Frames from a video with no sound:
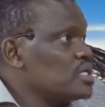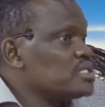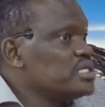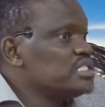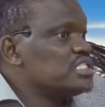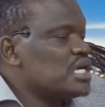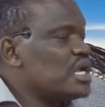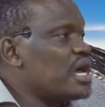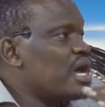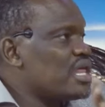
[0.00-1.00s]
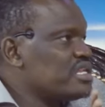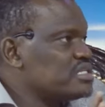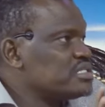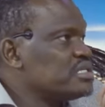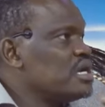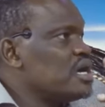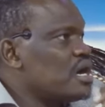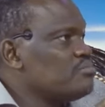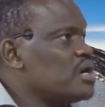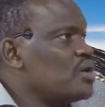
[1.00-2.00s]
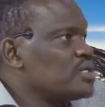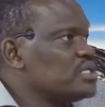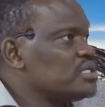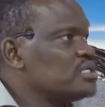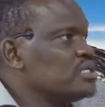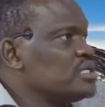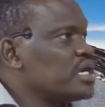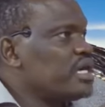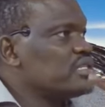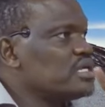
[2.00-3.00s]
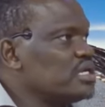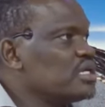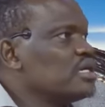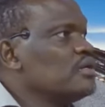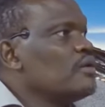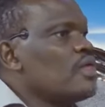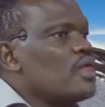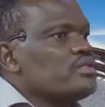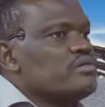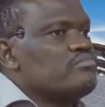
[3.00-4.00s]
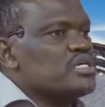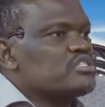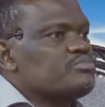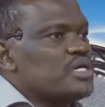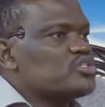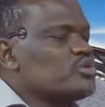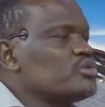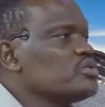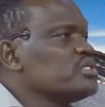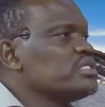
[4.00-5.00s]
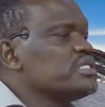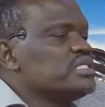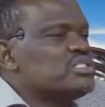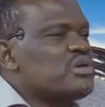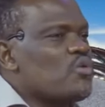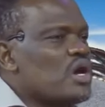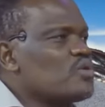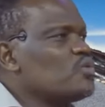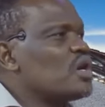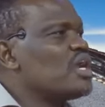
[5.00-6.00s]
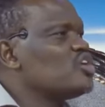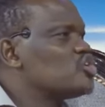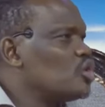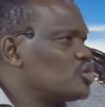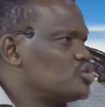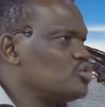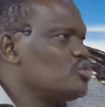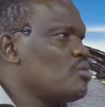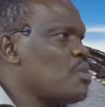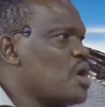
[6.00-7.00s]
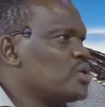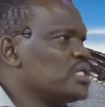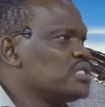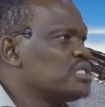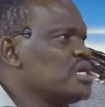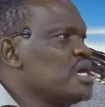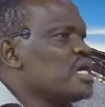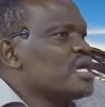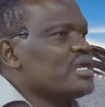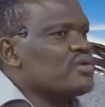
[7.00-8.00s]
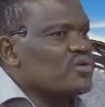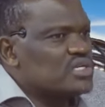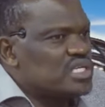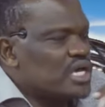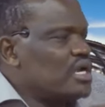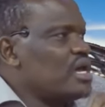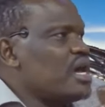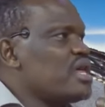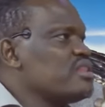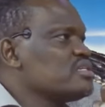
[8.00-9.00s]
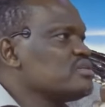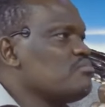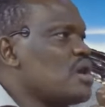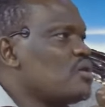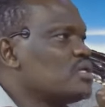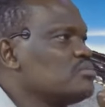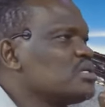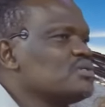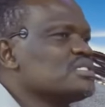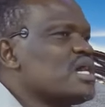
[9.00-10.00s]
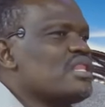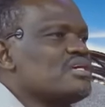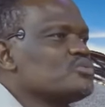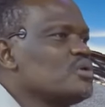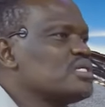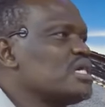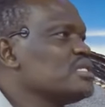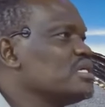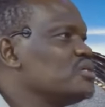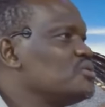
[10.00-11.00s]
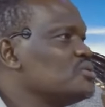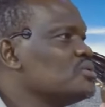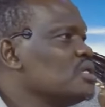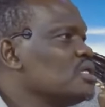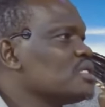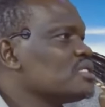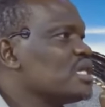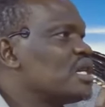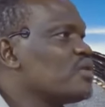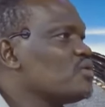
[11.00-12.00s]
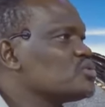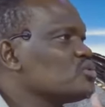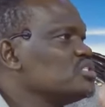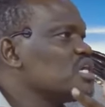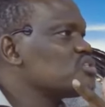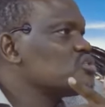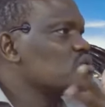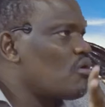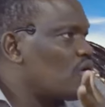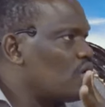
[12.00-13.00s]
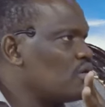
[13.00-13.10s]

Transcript: They tell others about it. I think the best person is the one who can talk to you about it and not tell others about it. Because the others, what can they do? They can also just talk.